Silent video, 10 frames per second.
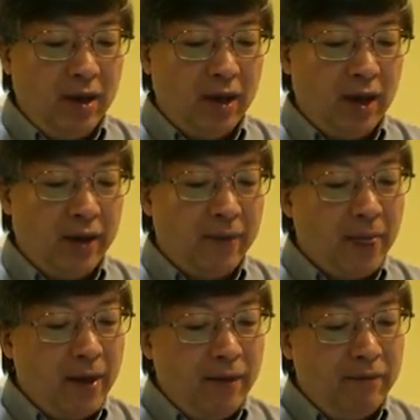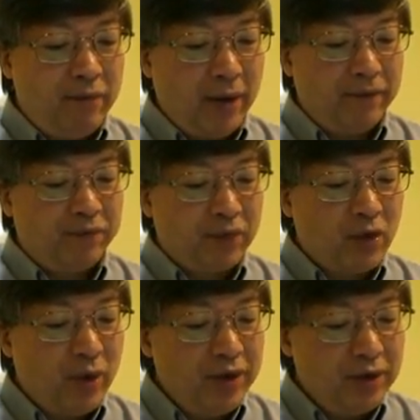All right. But
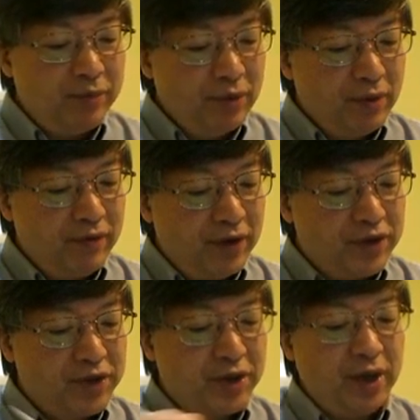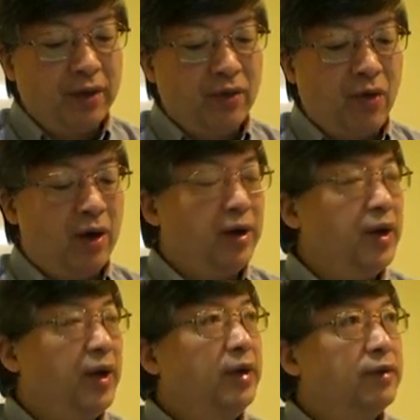when you prove this
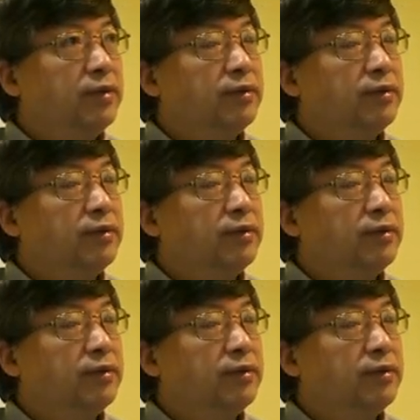inequality,